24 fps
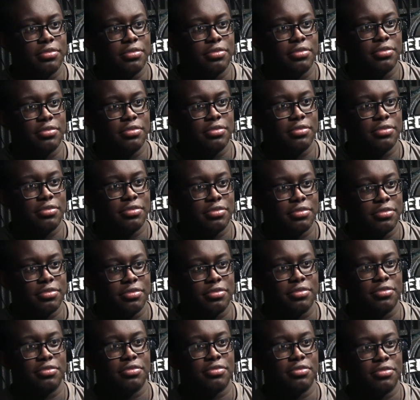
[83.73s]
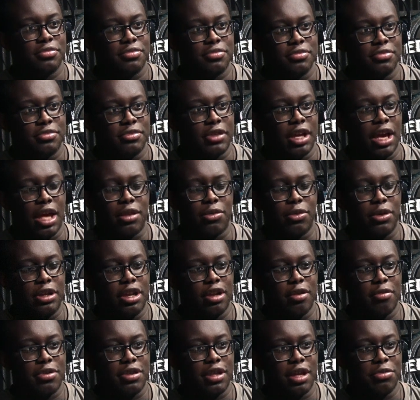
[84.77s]
Okay. I just want to hear
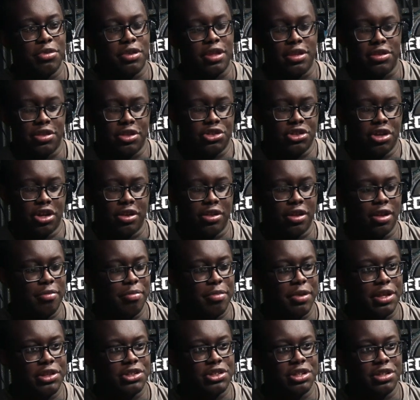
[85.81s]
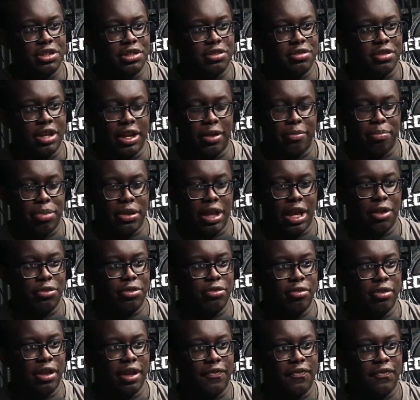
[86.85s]
him say, "It's a juggernaut, bitch," and then like plow
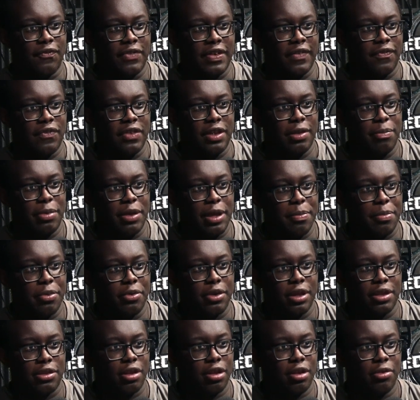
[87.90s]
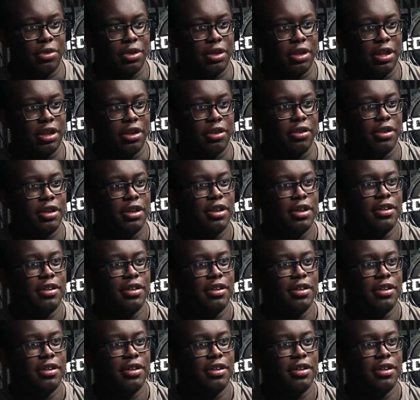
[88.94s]
through like fifteen people. That's all I want to hear.